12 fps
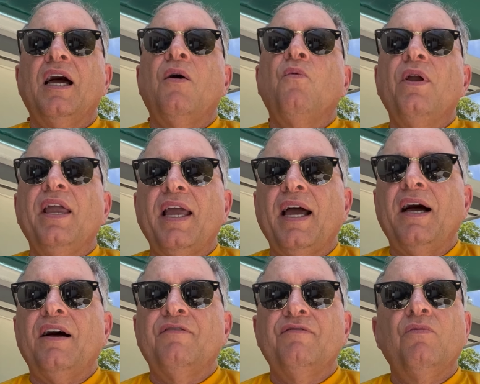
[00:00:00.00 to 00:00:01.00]
We
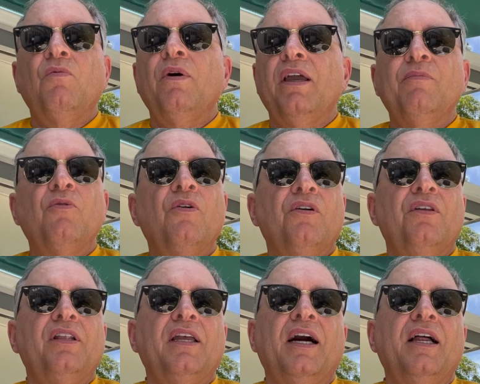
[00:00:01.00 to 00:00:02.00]
have way more
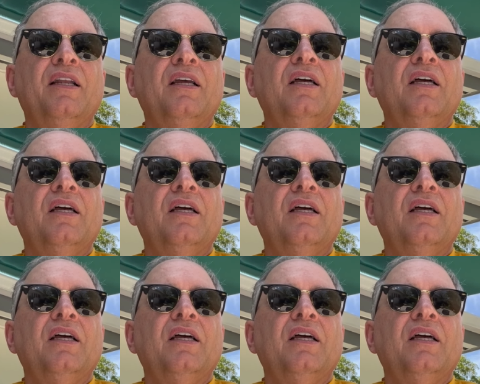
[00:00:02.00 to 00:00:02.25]
than that.